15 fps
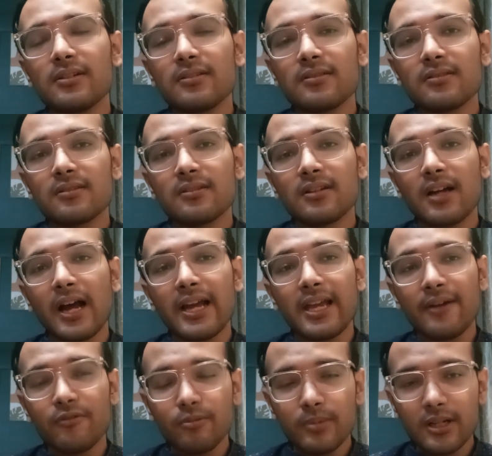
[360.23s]
is I
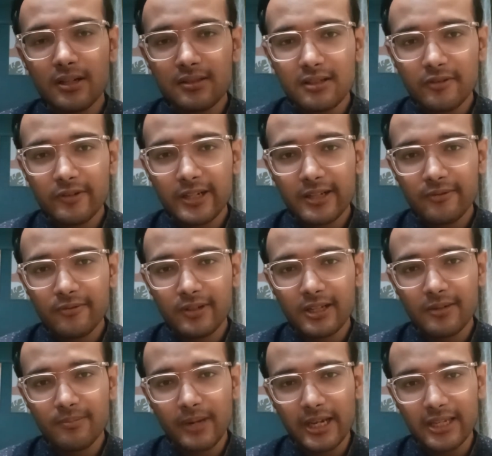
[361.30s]
have to be conservative
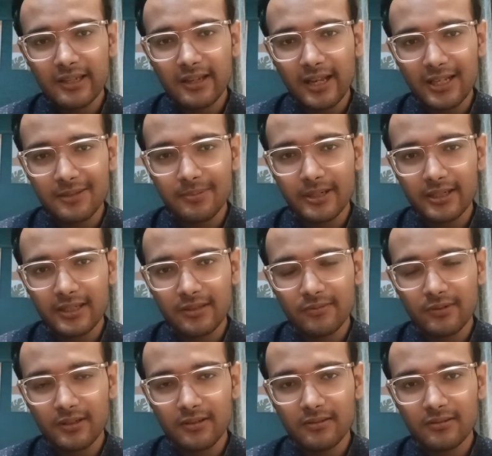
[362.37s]
in my aspect as
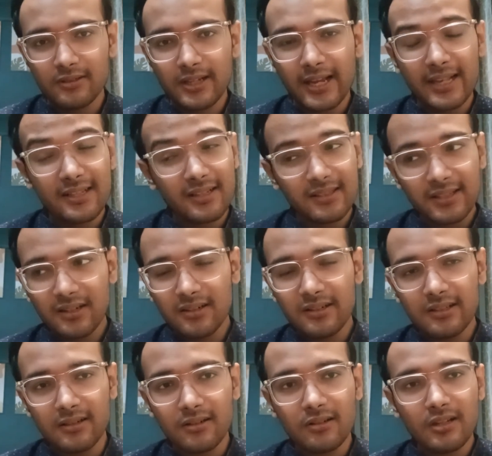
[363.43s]
well. As I said
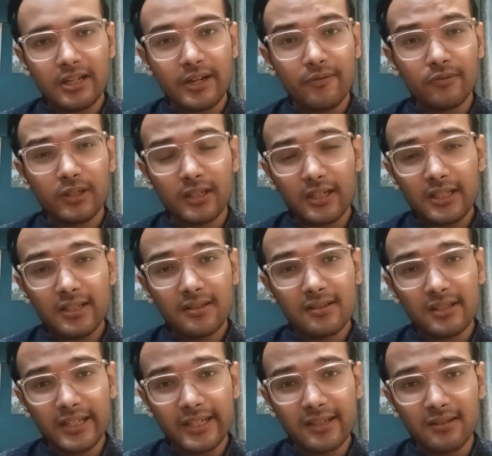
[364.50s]
earlier, if 30
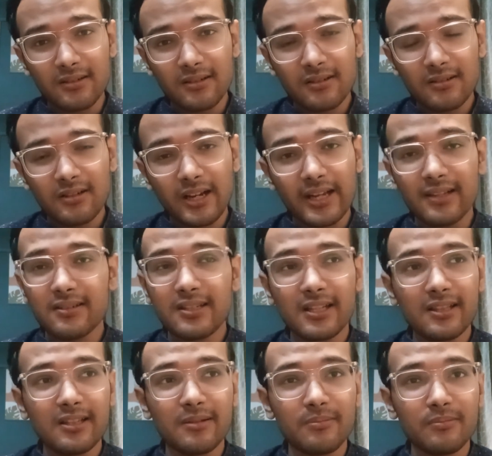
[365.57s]
years later I
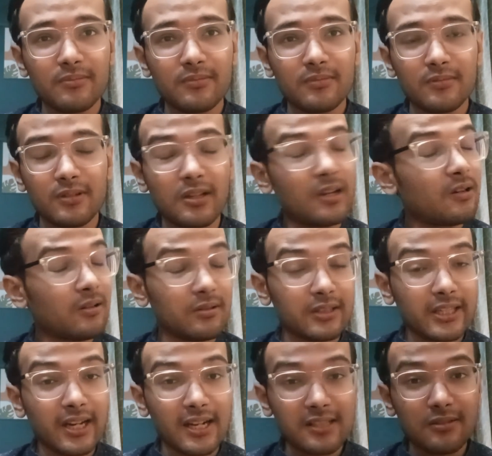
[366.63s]
tell them,
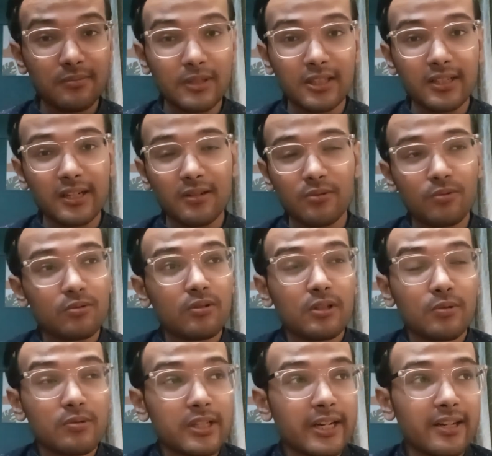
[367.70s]
they ask me that, Rujo,
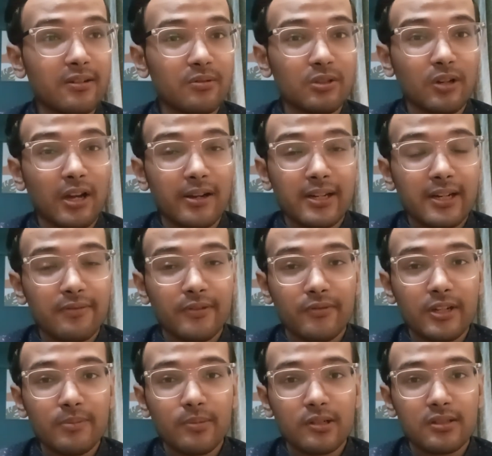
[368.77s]
you said I'll get
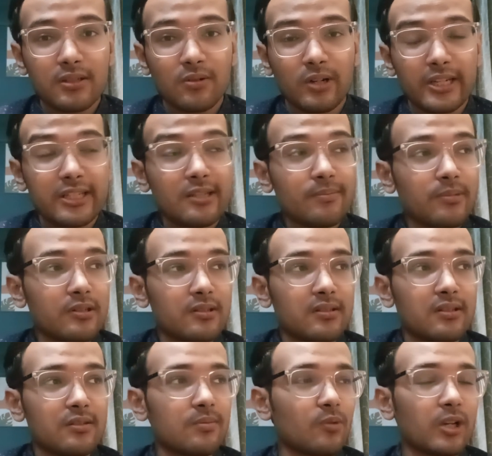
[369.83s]
15% or 18%
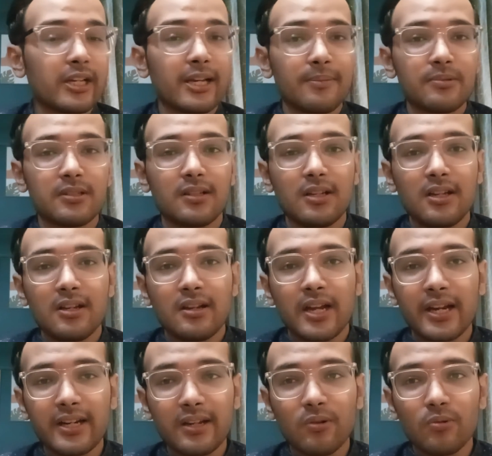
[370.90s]
in small caps,
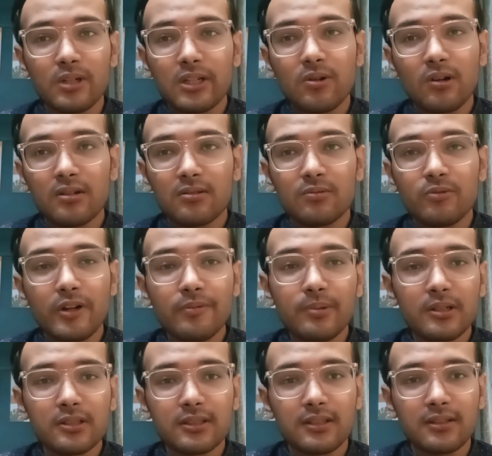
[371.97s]
and I only got
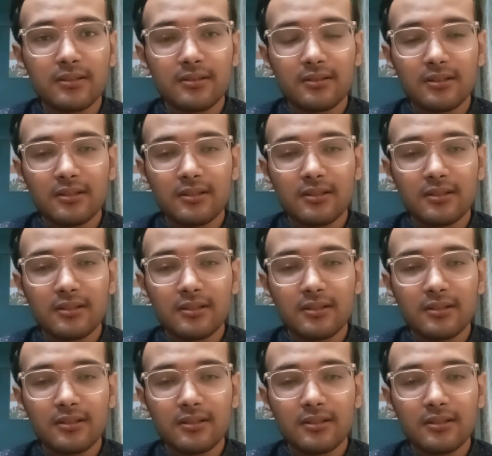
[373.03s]
12%,